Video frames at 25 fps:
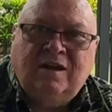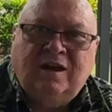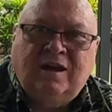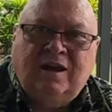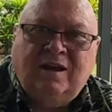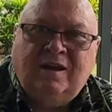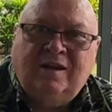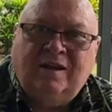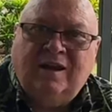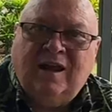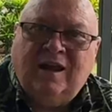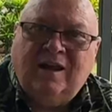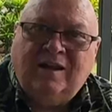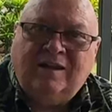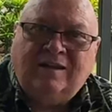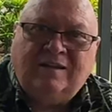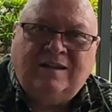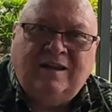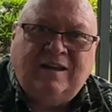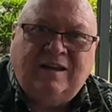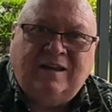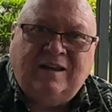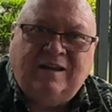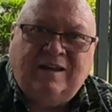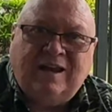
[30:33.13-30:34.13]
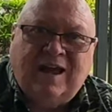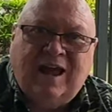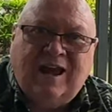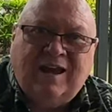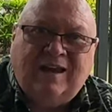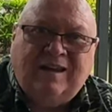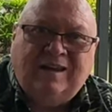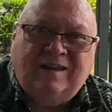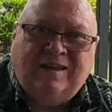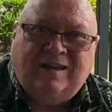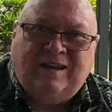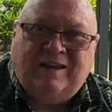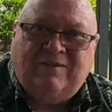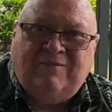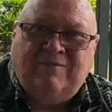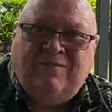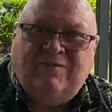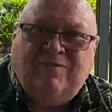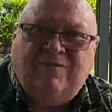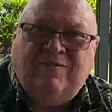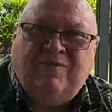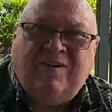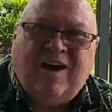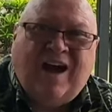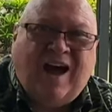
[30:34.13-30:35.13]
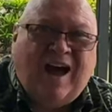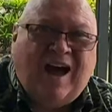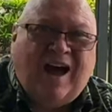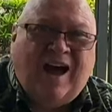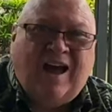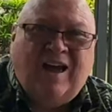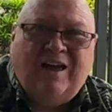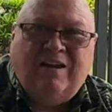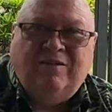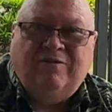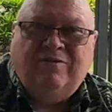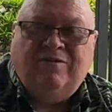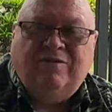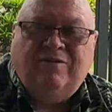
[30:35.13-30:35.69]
in 1995.